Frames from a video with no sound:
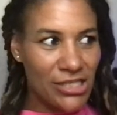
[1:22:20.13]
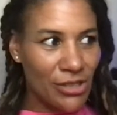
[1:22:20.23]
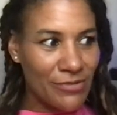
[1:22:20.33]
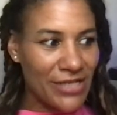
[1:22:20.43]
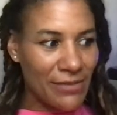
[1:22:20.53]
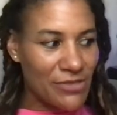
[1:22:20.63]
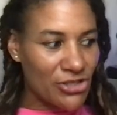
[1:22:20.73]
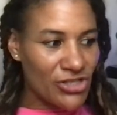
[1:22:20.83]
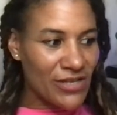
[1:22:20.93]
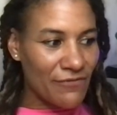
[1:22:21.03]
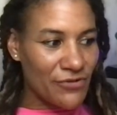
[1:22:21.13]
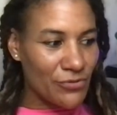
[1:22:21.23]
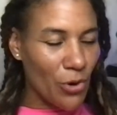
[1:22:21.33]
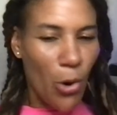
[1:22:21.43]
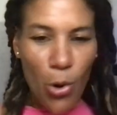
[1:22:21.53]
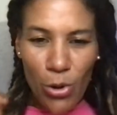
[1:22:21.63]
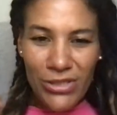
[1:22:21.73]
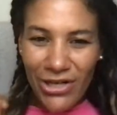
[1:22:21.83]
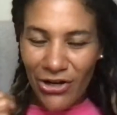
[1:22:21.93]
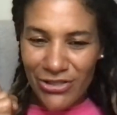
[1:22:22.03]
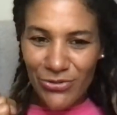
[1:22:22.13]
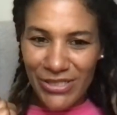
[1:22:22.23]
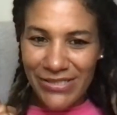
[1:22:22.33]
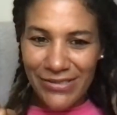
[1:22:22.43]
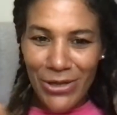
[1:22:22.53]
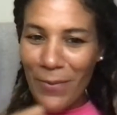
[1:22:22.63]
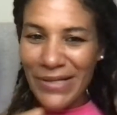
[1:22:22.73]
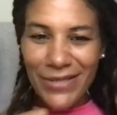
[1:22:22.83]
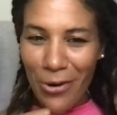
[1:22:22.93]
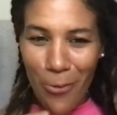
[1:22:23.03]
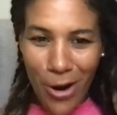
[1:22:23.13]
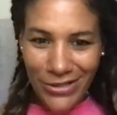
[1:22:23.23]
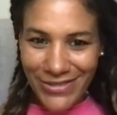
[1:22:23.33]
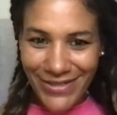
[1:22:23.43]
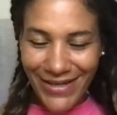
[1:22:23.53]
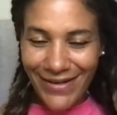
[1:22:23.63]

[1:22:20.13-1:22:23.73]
sometimes you just have to hold on to it no matter what.